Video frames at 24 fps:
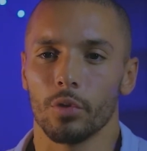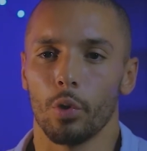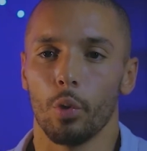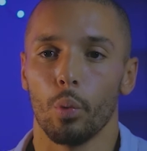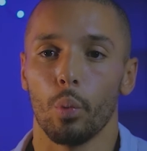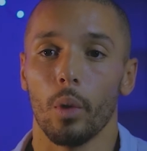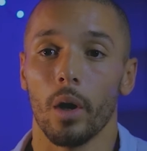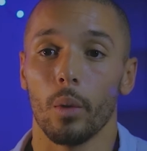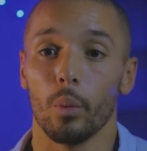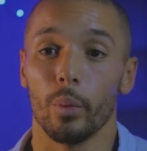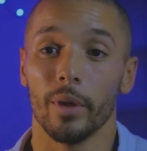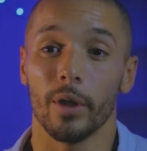or
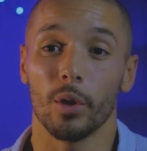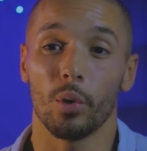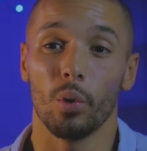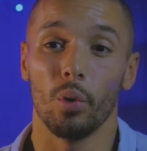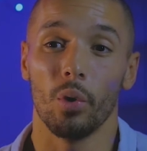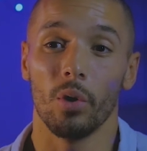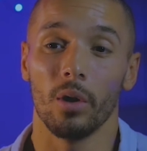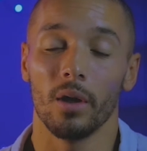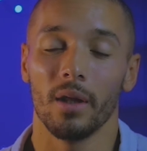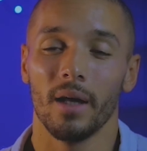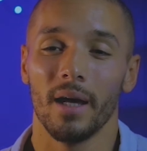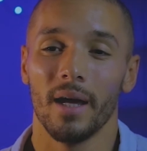what we
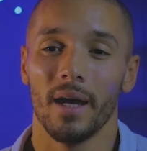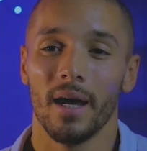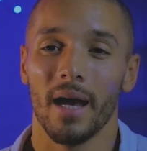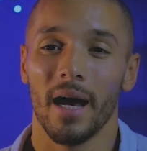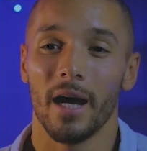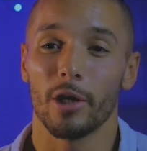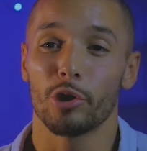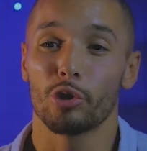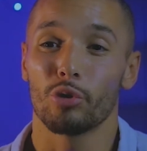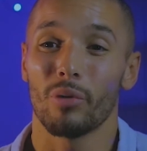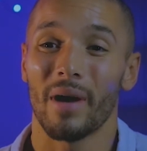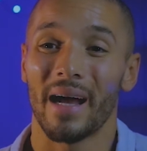call
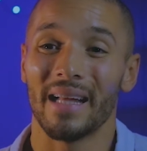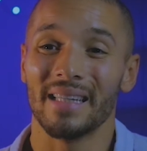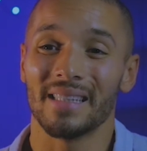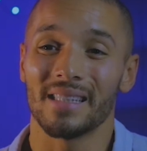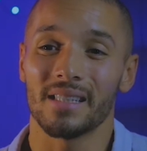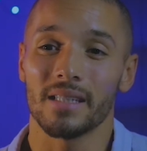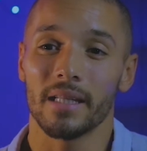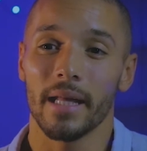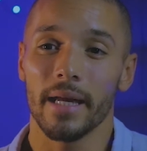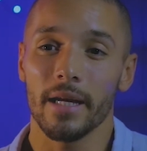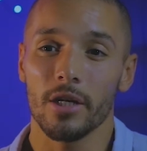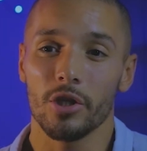a
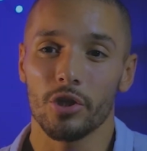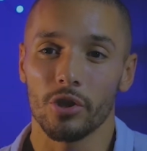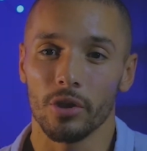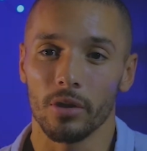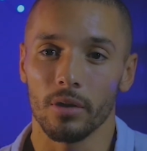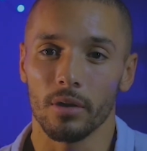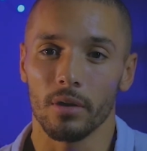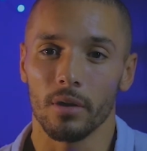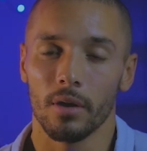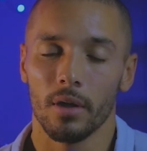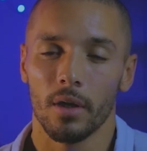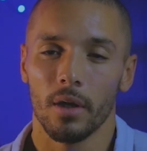
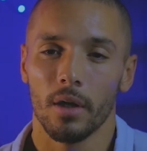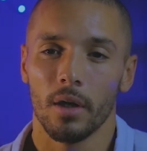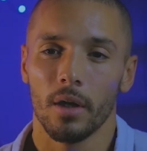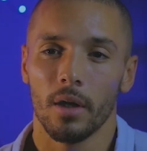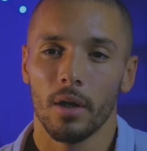translation,